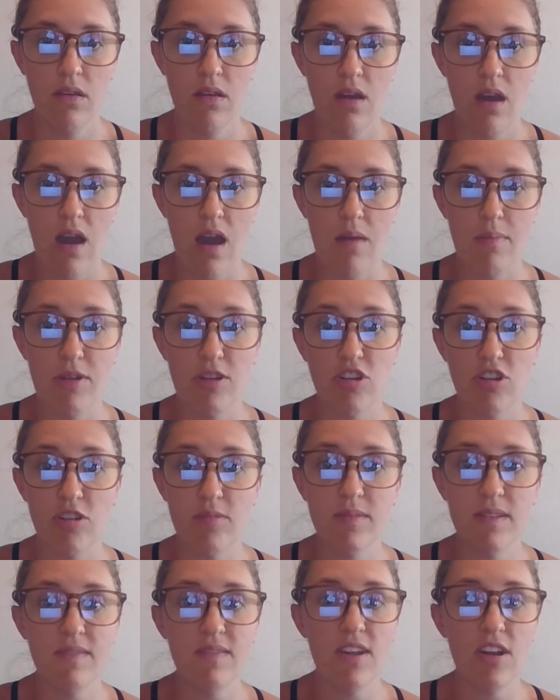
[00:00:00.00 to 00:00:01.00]
In
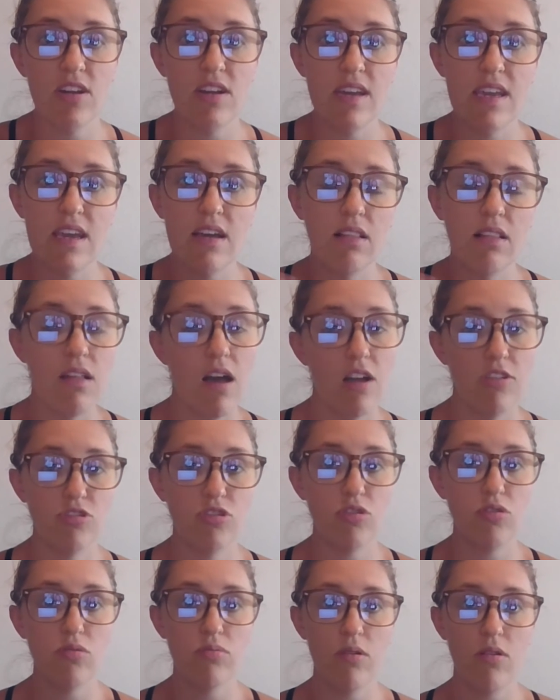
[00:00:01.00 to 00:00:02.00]
terms of their
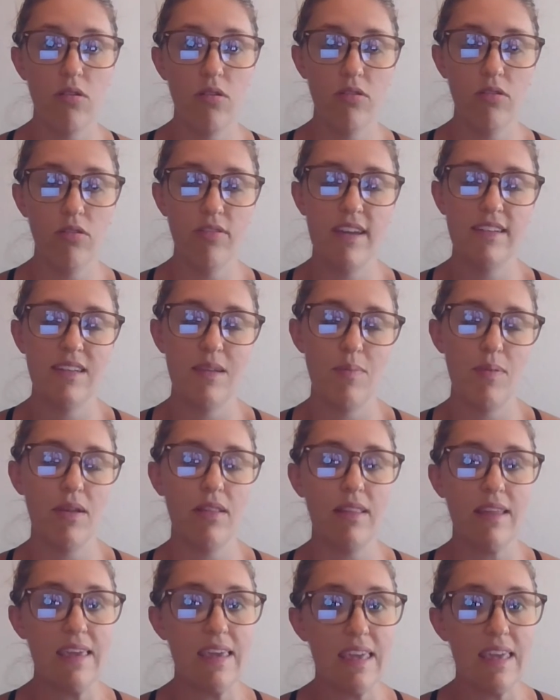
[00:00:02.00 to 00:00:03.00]
ecological role, they
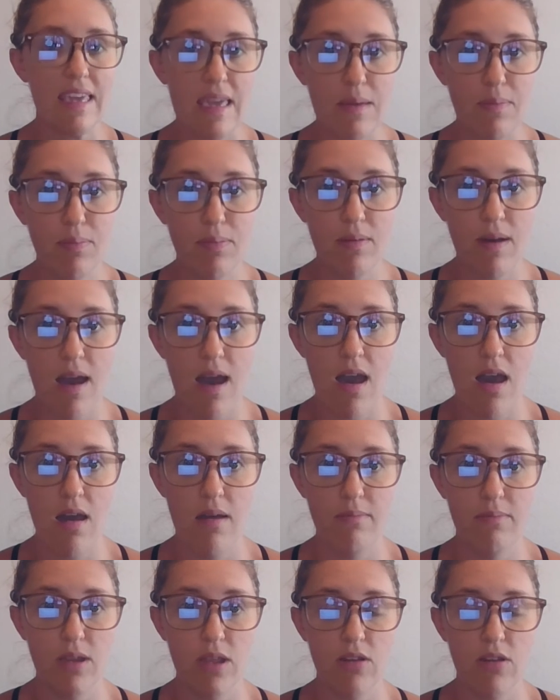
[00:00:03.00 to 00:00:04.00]
typically keep,
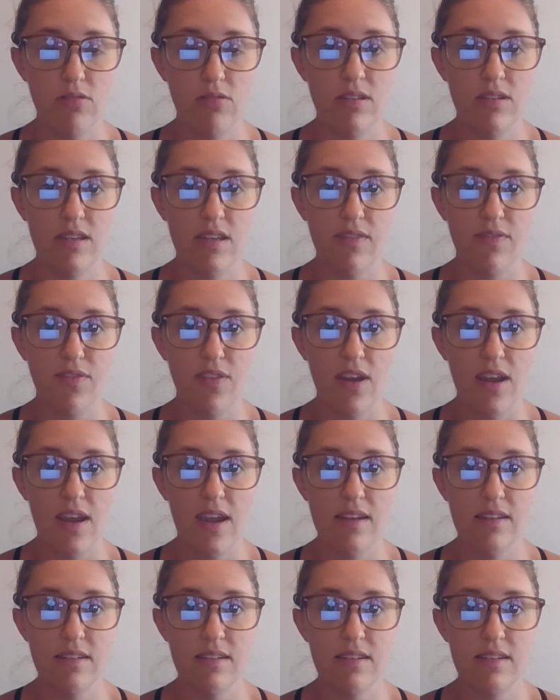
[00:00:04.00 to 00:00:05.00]

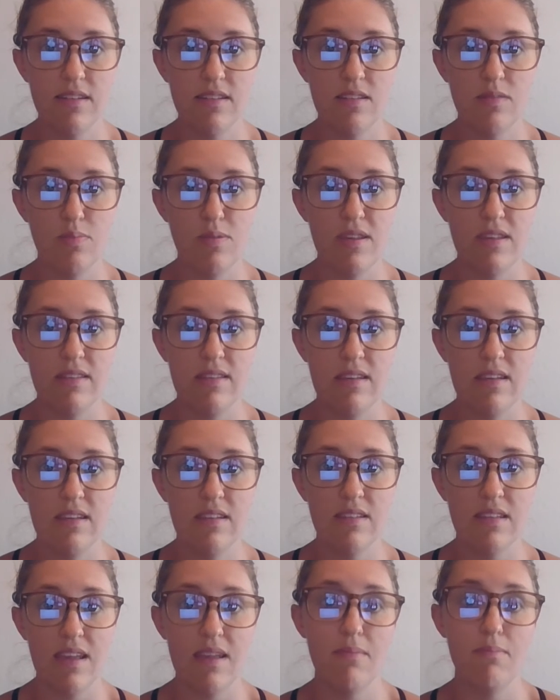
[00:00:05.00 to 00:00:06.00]
different
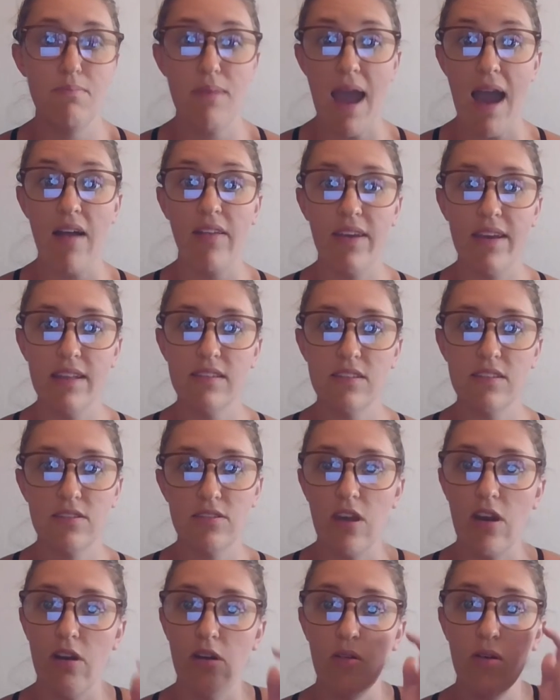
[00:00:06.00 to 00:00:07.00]
species in balance.
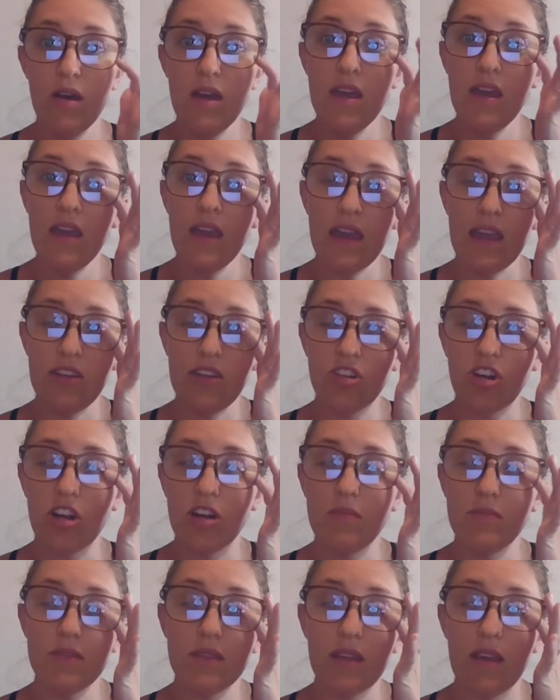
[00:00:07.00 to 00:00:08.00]
So in
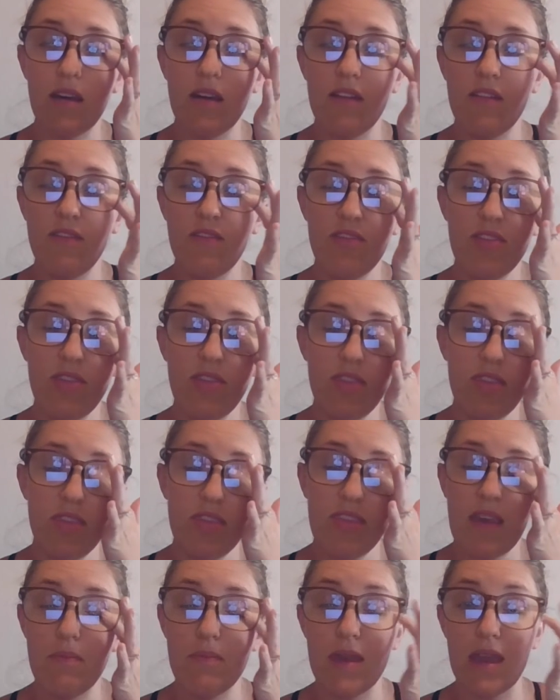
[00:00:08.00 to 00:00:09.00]
terms of
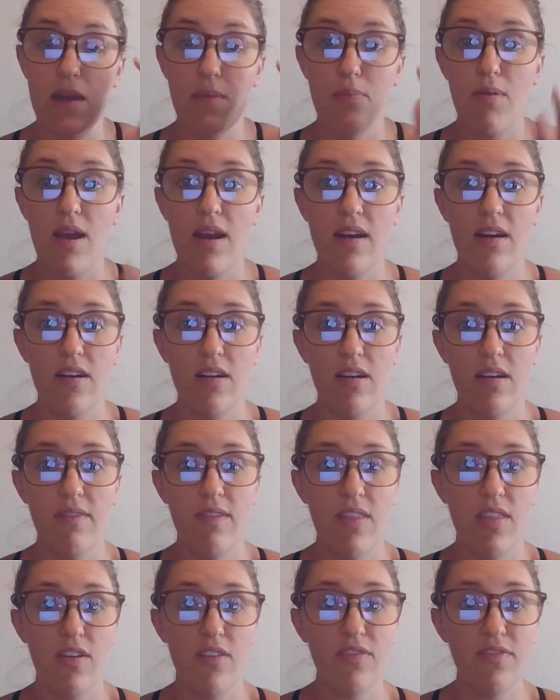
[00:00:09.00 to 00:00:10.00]
them being a predator of
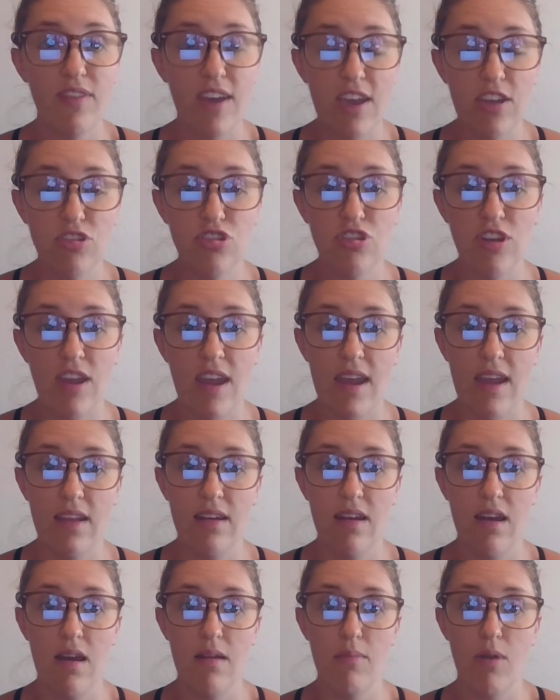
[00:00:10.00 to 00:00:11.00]
other fish and
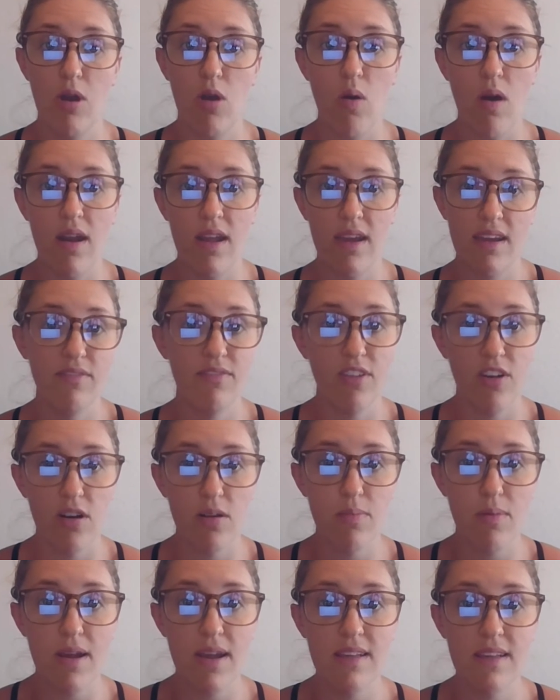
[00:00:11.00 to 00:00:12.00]
aquatic
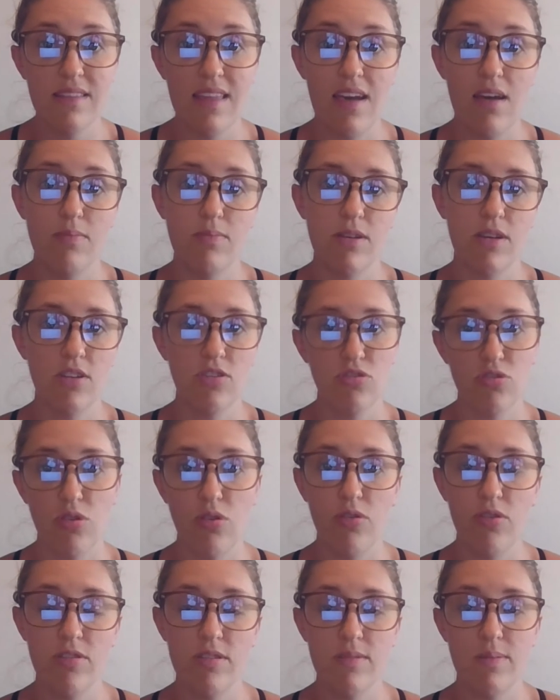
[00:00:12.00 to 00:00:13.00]
invertebrates, they help to
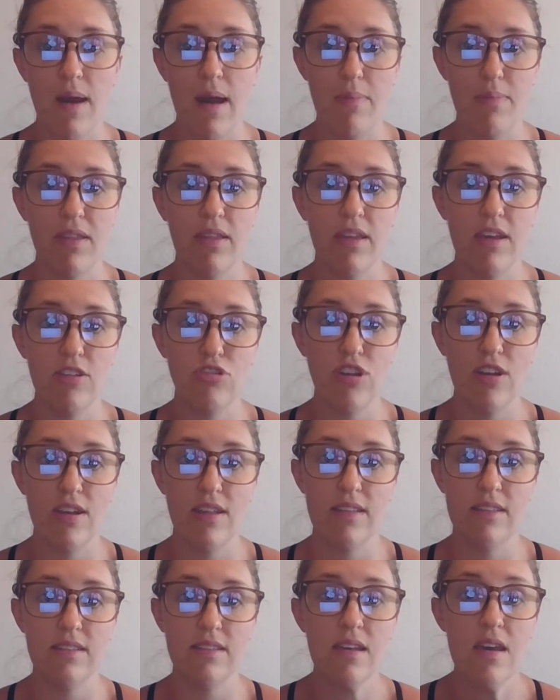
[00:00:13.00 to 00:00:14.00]
control those populations